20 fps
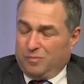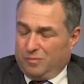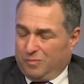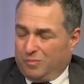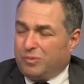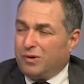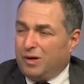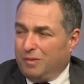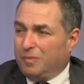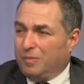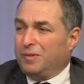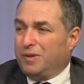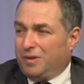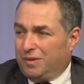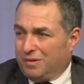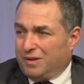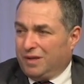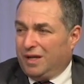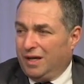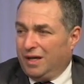probably
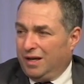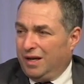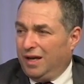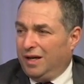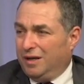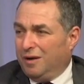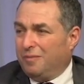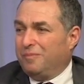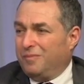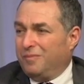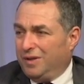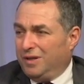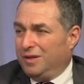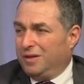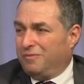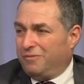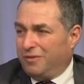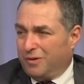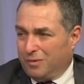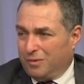they're going to end up in
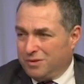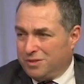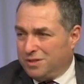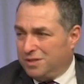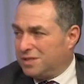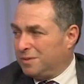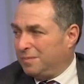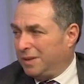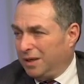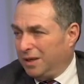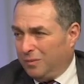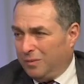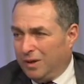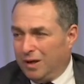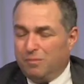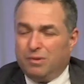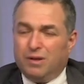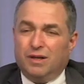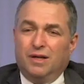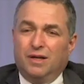the federal system anyway,
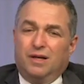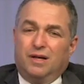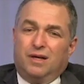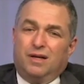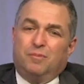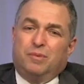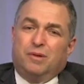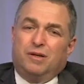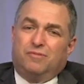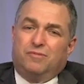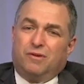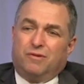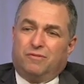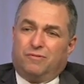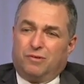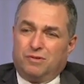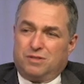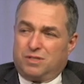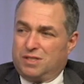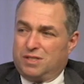but if their
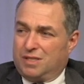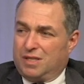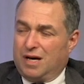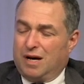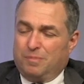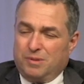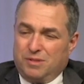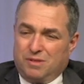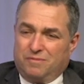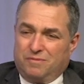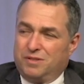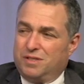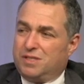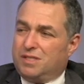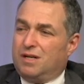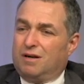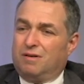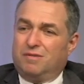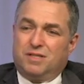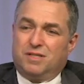first stop is if it's a
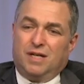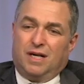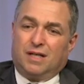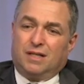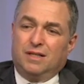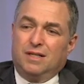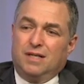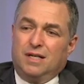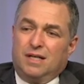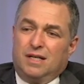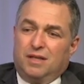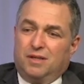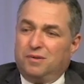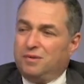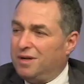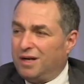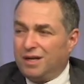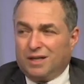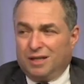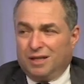terrorist act, they're
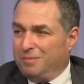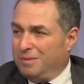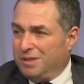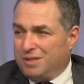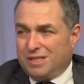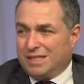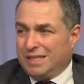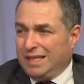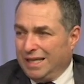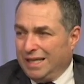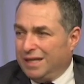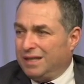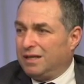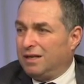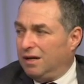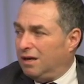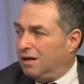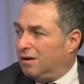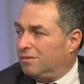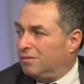not going to be just let
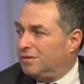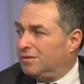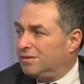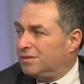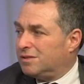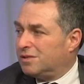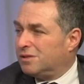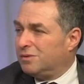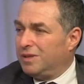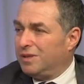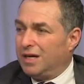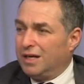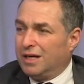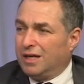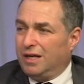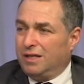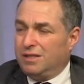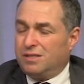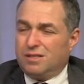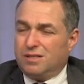go. So in that
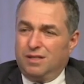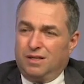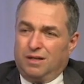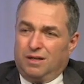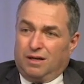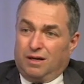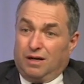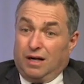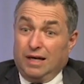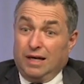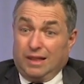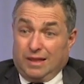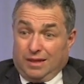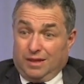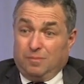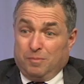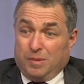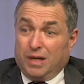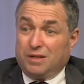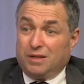case,
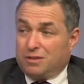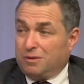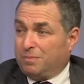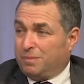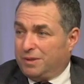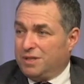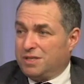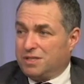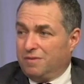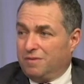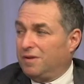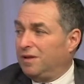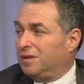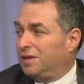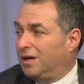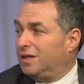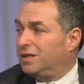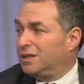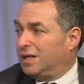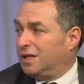my interpretation of the
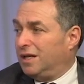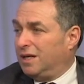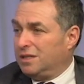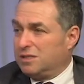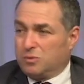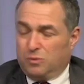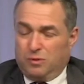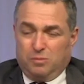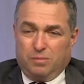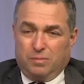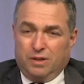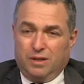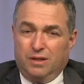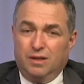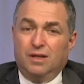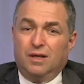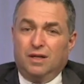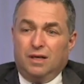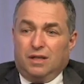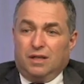Lund case would be,
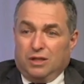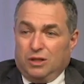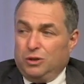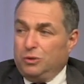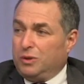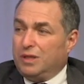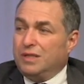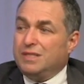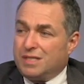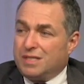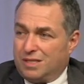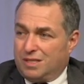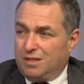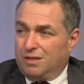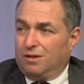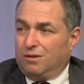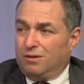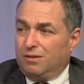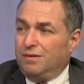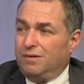you can
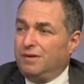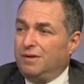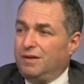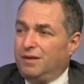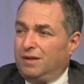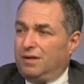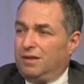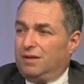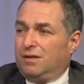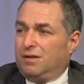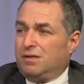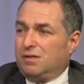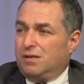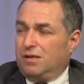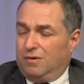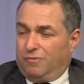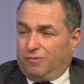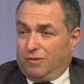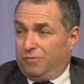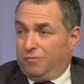still,
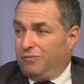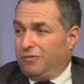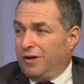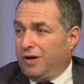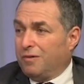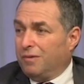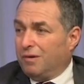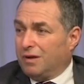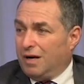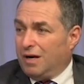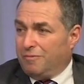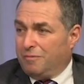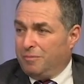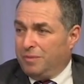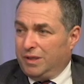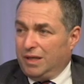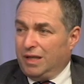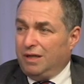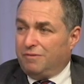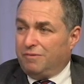if the federal
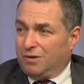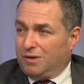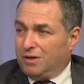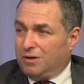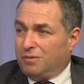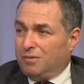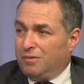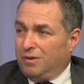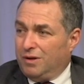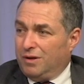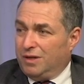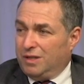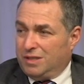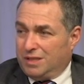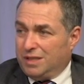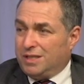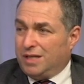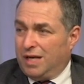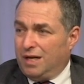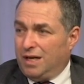government, even on a
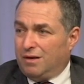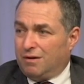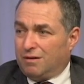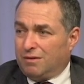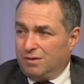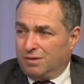detainer,